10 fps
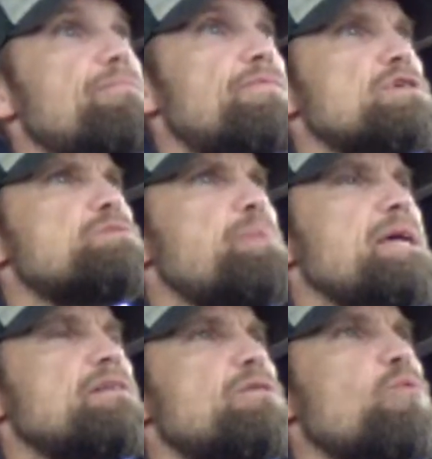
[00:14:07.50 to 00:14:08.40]
1
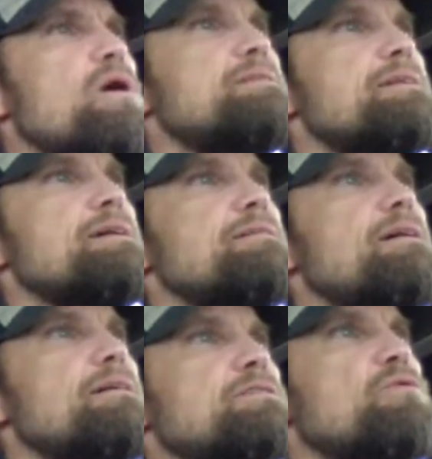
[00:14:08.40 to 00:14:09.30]
Peter 1 says,
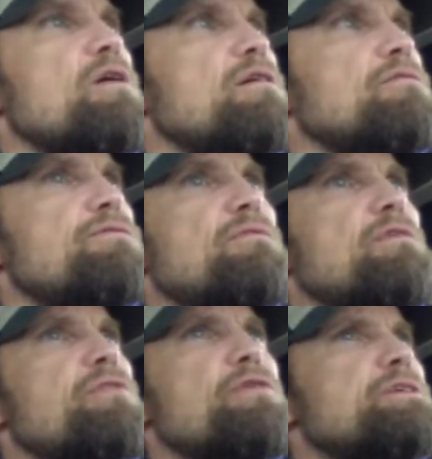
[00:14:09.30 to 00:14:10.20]
12
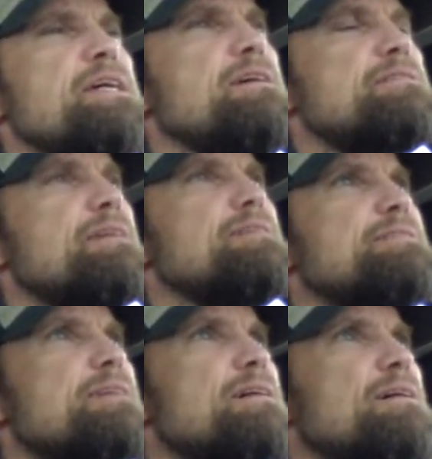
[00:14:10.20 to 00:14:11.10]
or 13
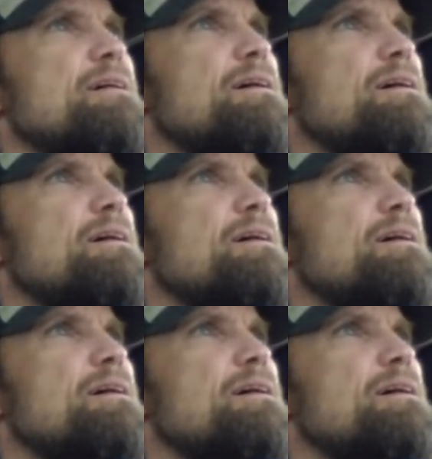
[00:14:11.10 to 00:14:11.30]
says,